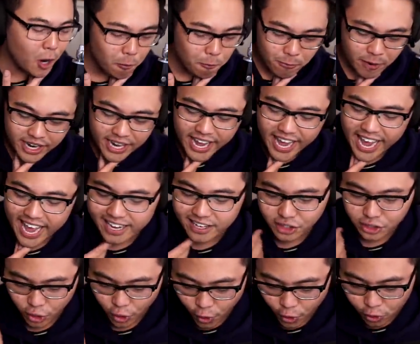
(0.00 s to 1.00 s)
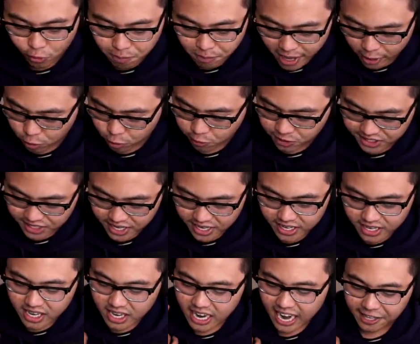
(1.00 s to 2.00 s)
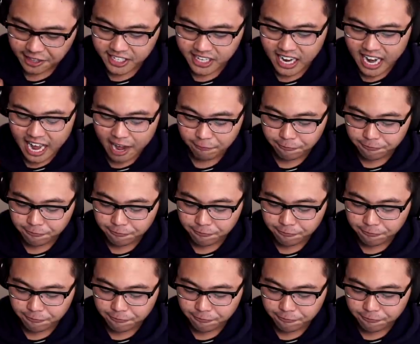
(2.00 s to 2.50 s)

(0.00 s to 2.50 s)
Bulma and Turtle Medals. I think I